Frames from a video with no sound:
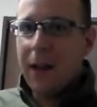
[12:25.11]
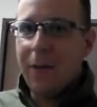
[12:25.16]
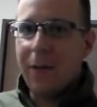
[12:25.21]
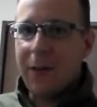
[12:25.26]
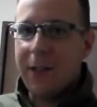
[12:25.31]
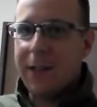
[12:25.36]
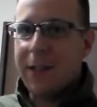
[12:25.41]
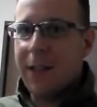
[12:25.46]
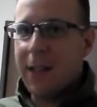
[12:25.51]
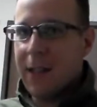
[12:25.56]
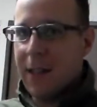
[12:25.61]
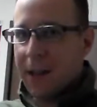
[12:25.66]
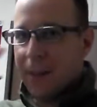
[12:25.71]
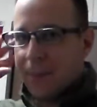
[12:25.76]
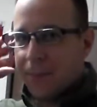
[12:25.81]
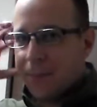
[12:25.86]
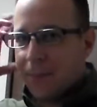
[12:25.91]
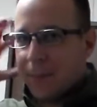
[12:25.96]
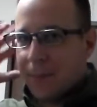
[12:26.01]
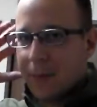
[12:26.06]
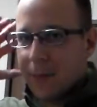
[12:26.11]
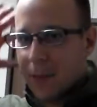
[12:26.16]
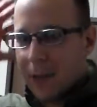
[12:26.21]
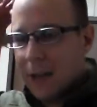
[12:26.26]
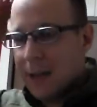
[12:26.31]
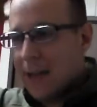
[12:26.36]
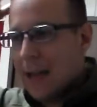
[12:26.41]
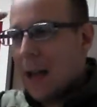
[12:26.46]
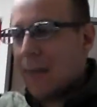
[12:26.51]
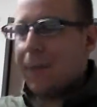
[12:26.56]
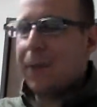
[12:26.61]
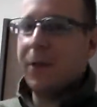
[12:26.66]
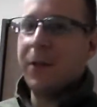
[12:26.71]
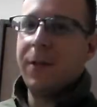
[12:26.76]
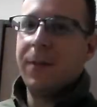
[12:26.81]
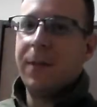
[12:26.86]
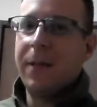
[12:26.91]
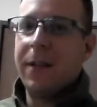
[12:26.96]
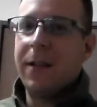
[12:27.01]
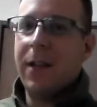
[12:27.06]
Once the adapter
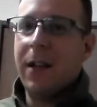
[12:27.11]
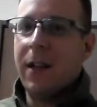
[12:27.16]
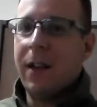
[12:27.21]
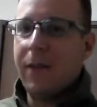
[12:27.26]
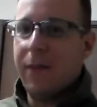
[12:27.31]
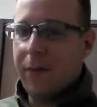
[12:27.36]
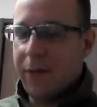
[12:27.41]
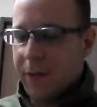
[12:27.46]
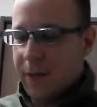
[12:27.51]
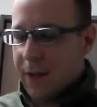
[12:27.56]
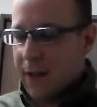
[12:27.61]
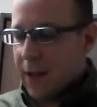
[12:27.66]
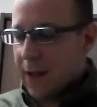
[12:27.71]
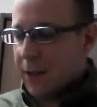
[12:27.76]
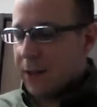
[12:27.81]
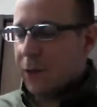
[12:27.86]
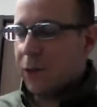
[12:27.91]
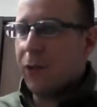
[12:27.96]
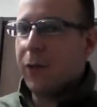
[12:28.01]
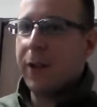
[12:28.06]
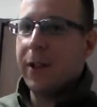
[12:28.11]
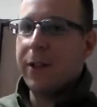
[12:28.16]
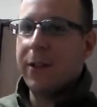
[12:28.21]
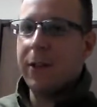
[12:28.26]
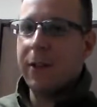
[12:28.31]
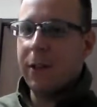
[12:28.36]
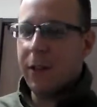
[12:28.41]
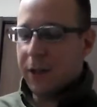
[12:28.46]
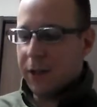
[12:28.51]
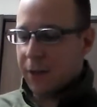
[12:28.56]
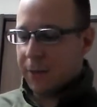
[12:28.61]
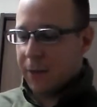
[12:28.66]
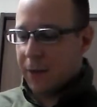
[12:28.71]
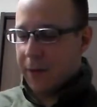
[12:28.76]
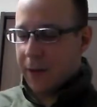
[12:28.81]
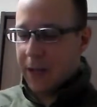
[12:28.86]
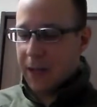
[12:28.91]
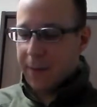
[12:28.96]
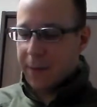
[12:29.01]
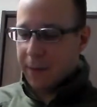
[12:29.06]
has been done for the sword, and I'll also be
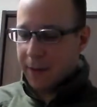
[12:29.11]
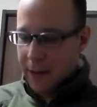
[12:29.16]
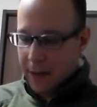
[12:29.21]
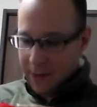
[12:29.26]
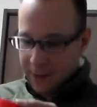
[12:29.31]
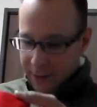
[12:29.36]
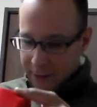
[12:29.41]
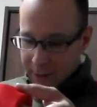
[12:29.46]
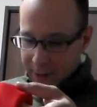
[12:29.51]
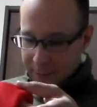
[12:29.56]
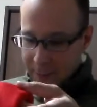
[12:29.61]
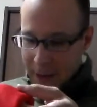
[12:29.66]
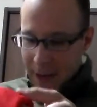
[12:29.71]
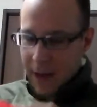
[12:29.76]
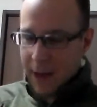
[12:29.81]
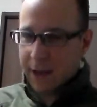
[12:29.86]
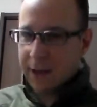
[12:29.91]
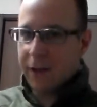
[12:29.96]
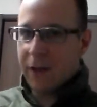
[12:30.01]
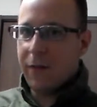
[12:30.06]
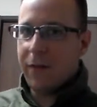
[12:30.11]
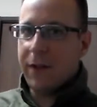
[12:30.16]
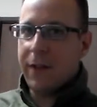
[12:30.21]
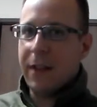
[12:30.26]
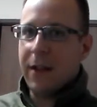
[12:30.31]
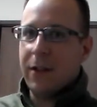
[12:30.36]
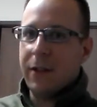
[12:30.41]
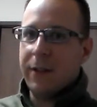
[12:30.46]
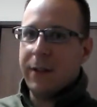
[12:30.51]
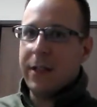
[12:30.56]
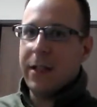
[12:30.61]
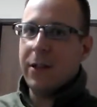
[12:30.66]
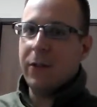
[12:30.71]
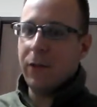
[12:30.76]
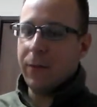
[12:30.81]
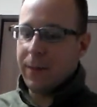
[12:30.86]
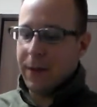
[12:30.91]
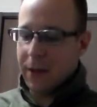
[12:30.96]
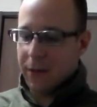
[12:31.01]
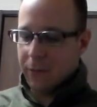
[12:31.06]
keeping that in this bag, so everything I'll need
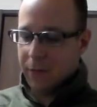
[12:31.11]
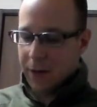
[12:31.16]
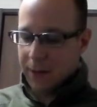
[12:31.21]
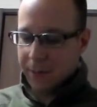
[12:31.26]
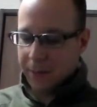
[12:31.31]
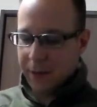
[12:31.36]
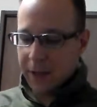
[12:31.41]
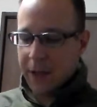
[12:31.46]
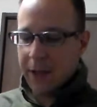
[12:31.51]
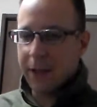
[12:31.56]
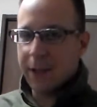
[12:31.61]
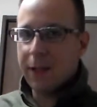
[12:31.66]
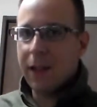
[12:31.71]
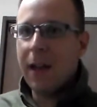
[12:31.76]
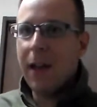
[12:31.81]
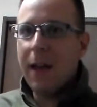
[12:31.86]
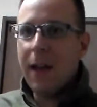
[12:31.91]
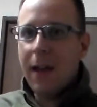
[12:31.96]
will be in one place.